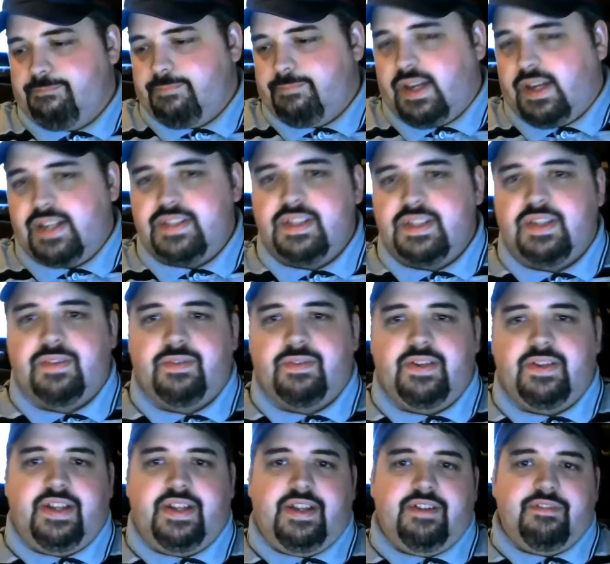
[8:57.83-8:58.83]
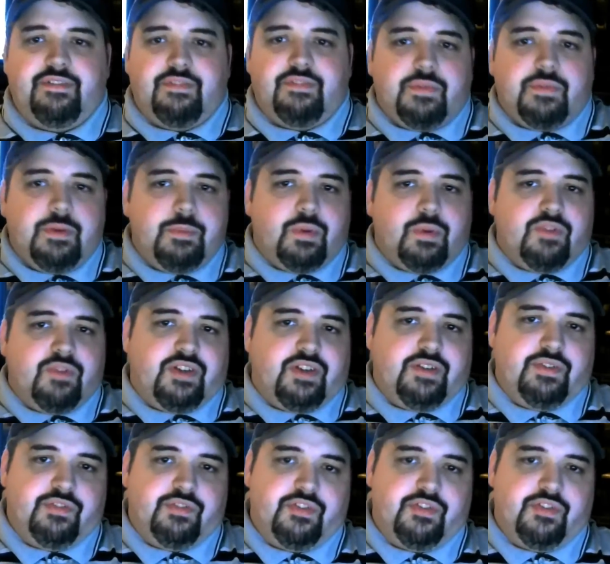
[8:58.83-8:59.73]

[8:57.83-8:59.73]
I'd say 3.5, 3.5 out of